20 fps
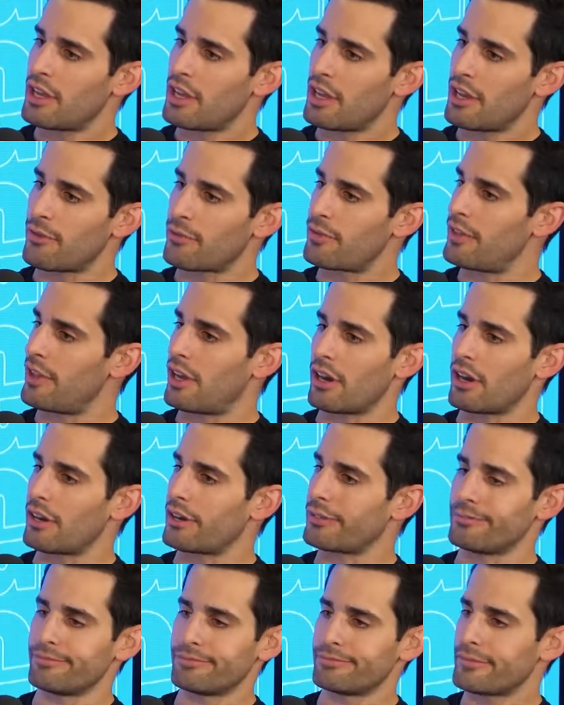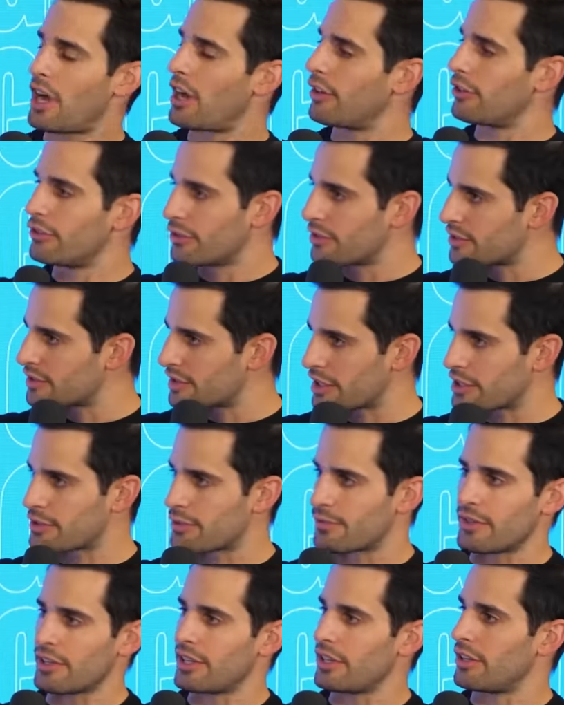if they're under six
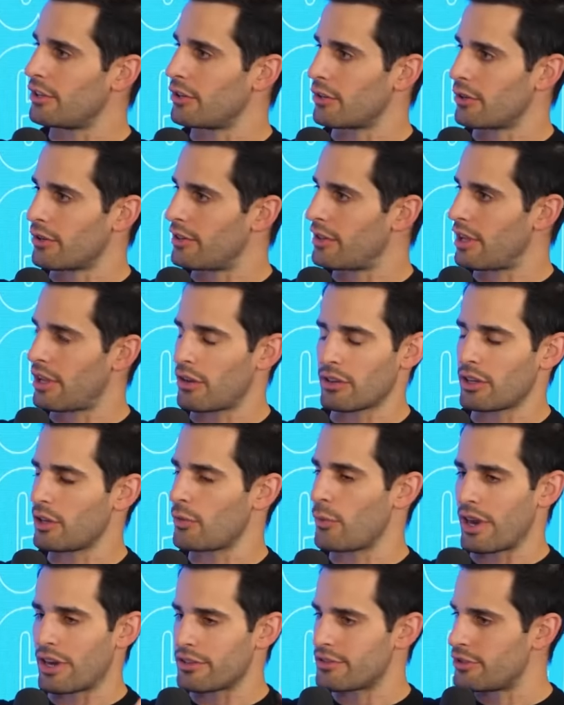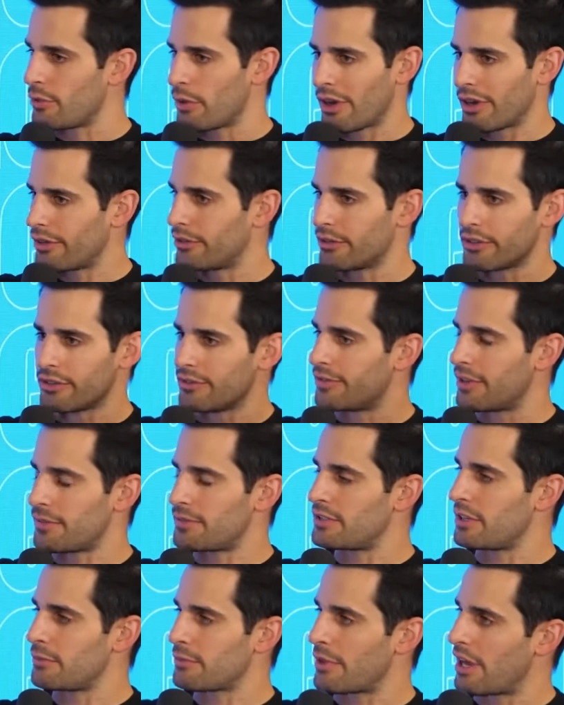feet or they only weigh
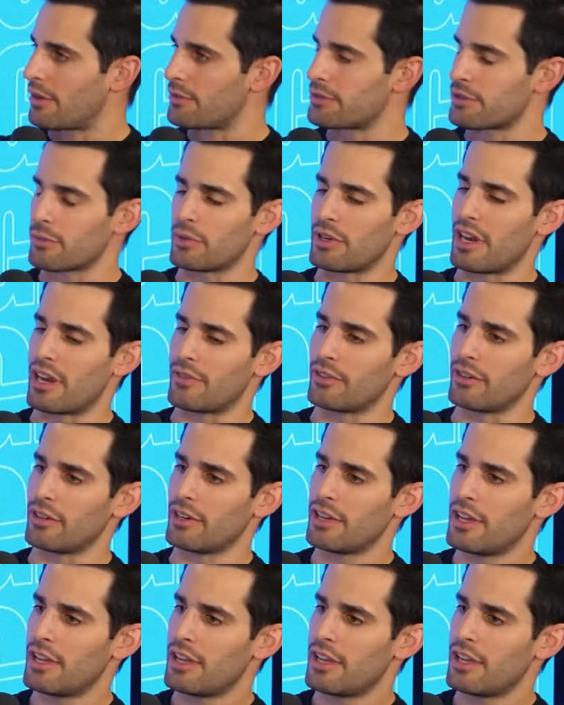215 pounds or whatever.